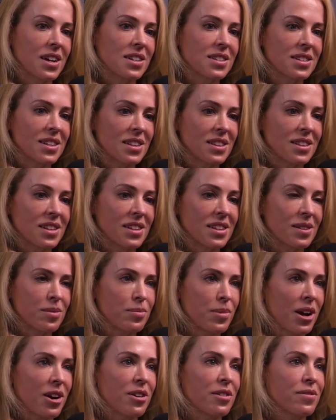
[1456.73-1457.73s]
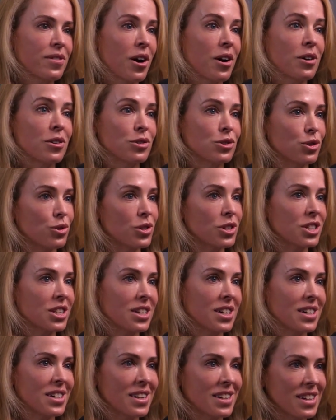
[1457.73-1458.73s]
us that the mayor of Carl,
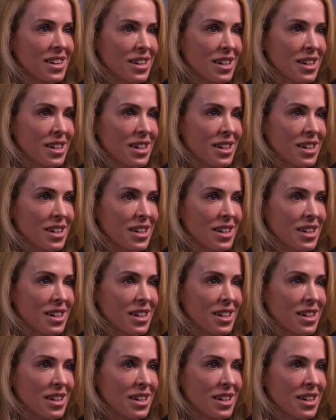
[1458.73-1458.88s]
Georgia,